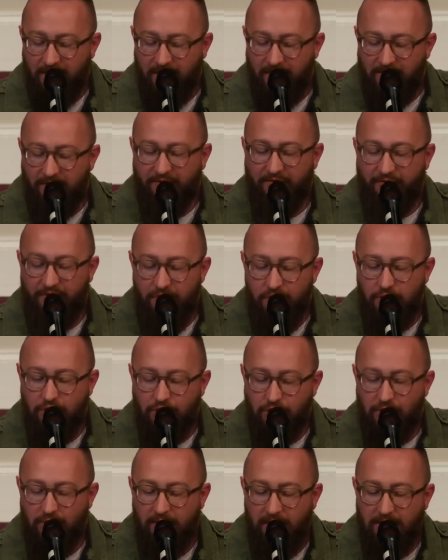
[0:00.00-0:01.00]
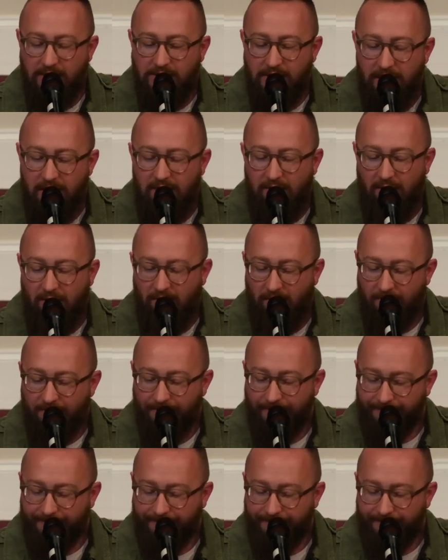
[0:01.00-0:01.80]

The future is here.